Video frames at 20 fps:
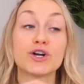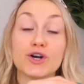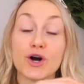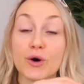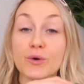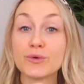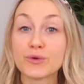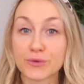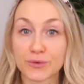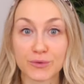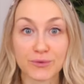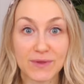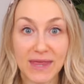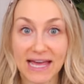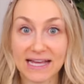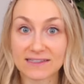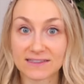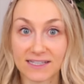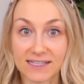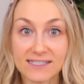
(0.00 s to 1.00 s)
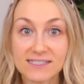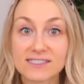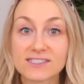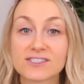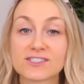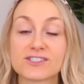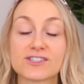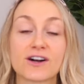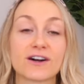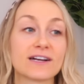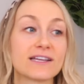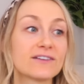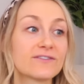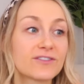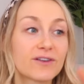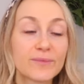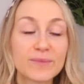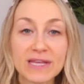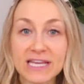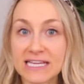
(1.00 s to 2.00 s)
Go through that list, starting
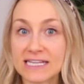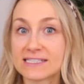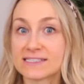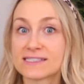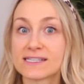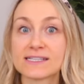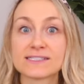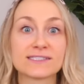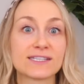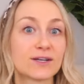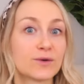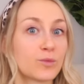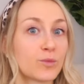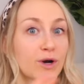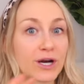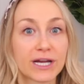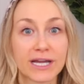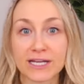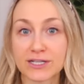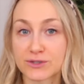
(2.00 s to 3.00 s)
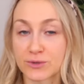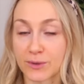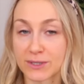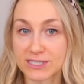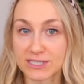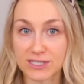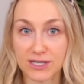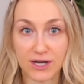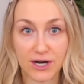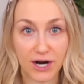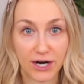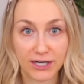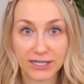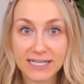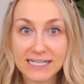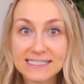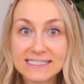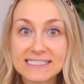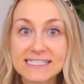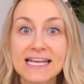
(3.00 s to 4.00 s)
from the easiest and working towards the
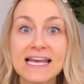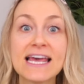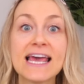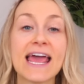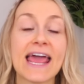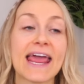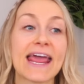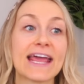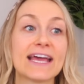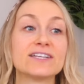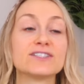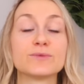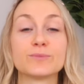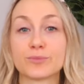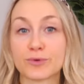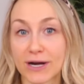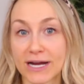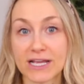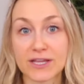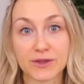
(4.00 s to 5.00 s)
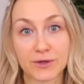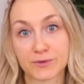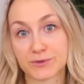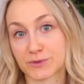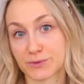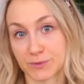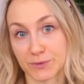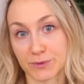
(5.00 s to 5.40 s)
hardest, and break those